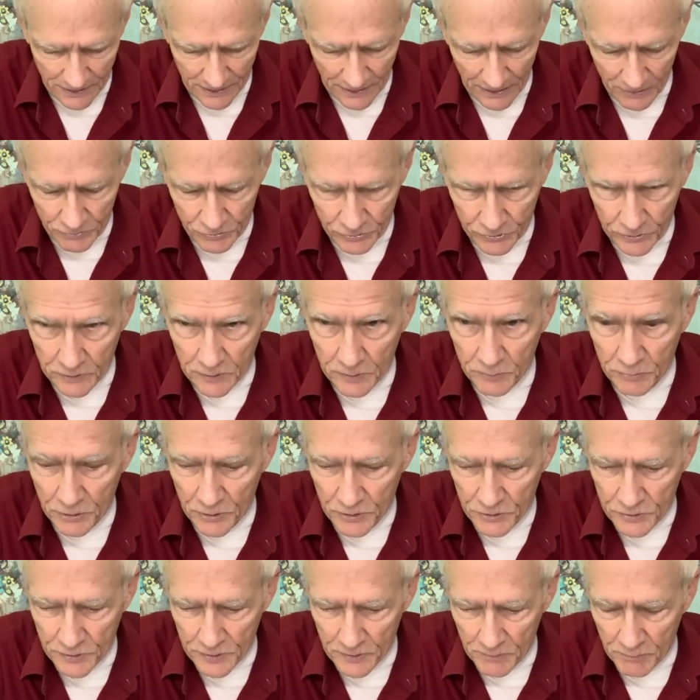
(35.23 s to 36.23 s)
I was going to
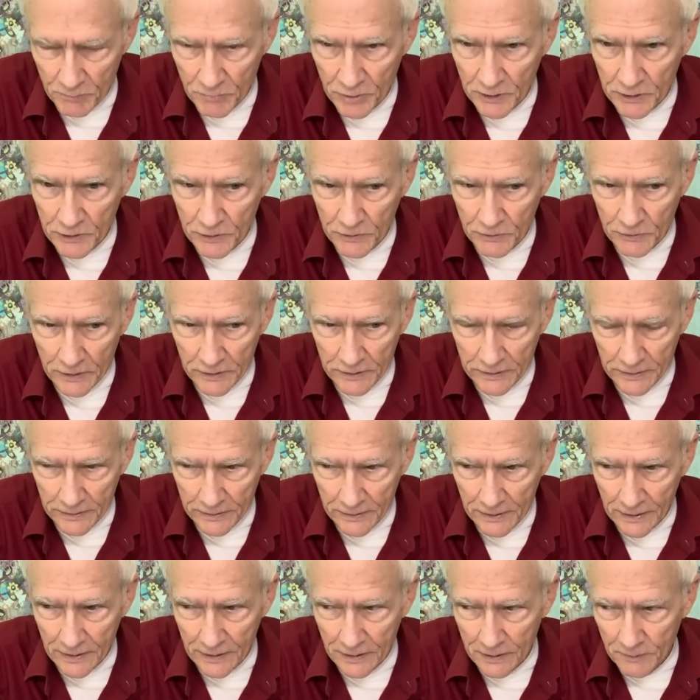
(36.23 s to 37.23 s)
put some butter on it,
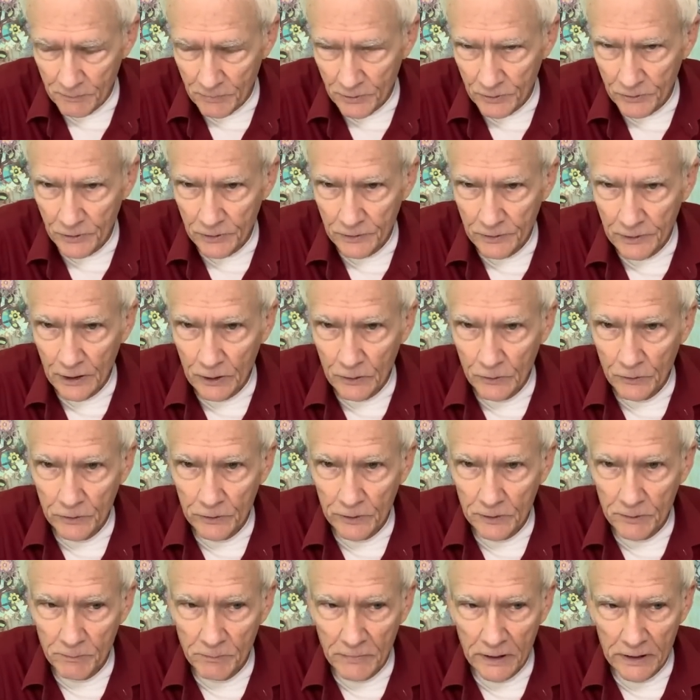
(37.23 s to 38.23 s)
but then that would
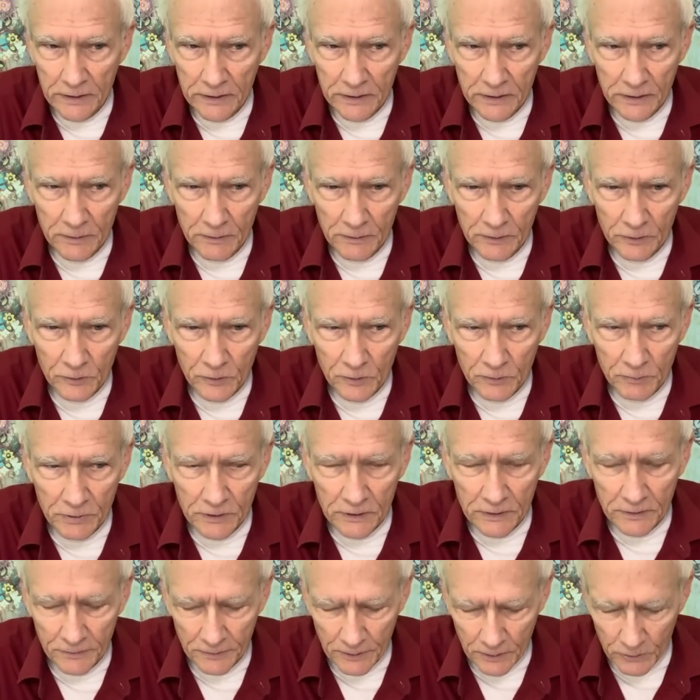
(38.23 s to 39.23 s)
have made it a little
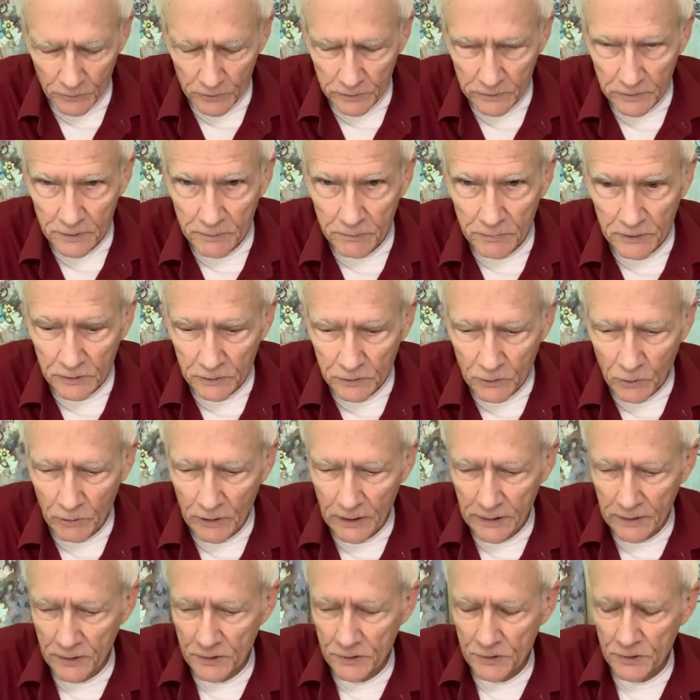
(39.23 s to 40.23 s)
bit, it wouldn't have been
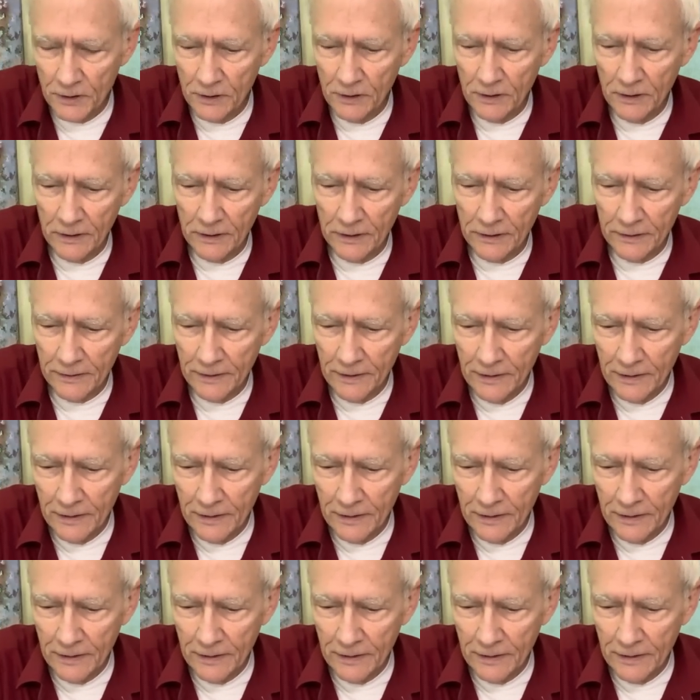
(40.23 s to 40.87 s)
quite as hot.